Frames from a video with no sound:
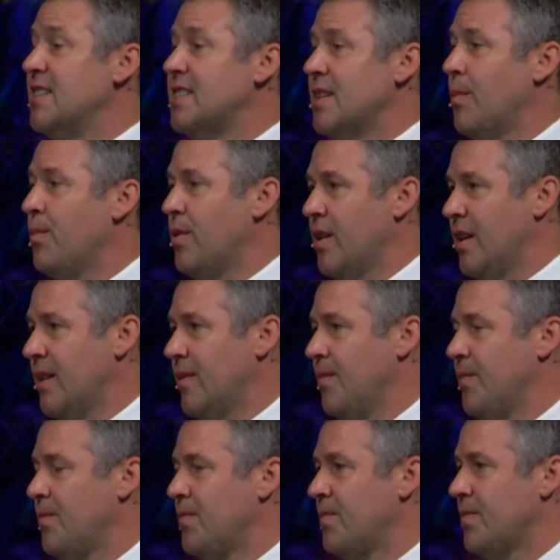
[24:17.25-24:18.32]
something,
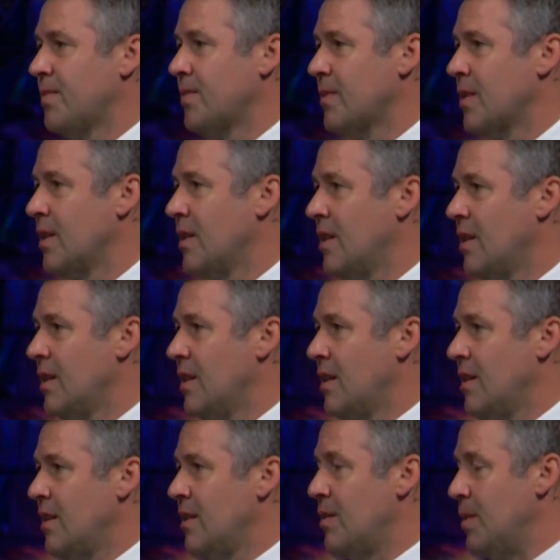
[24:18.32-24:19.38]

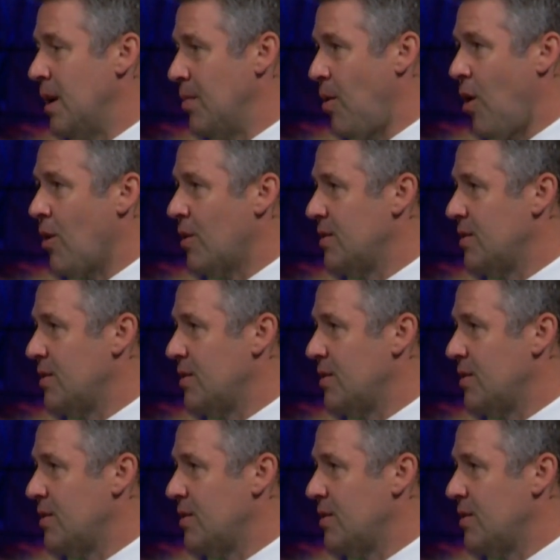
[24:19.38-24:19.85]
to be a part